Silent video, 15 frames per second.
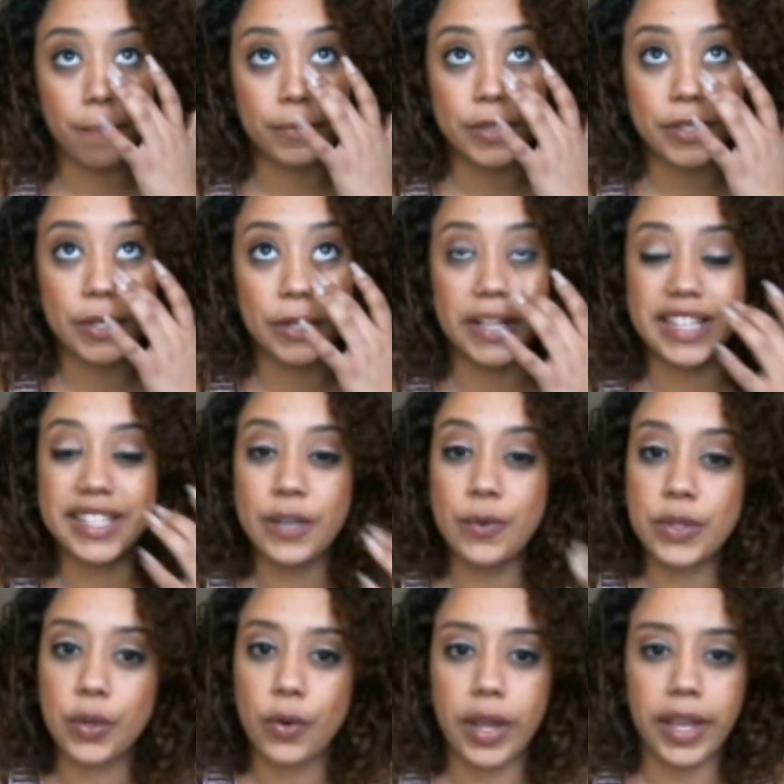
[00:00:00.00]
So let's see
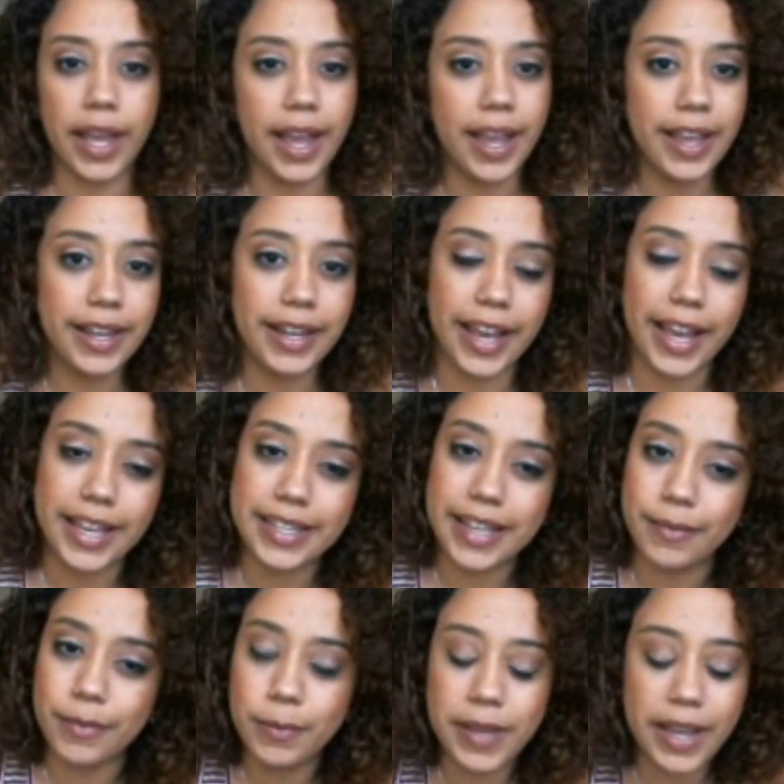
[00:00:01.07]
what's going on, guys. I'm
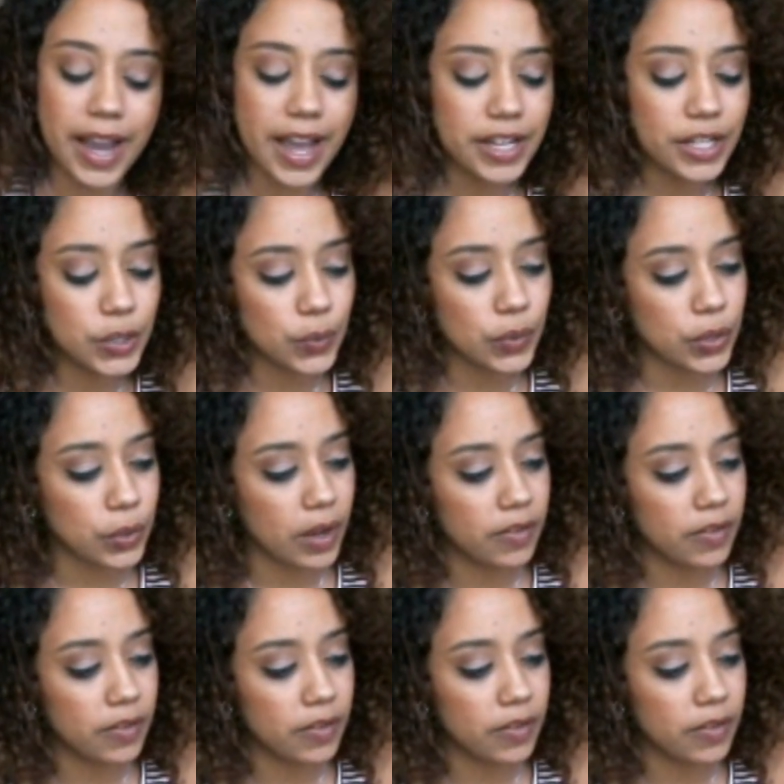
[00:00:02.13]
going to be honest with you.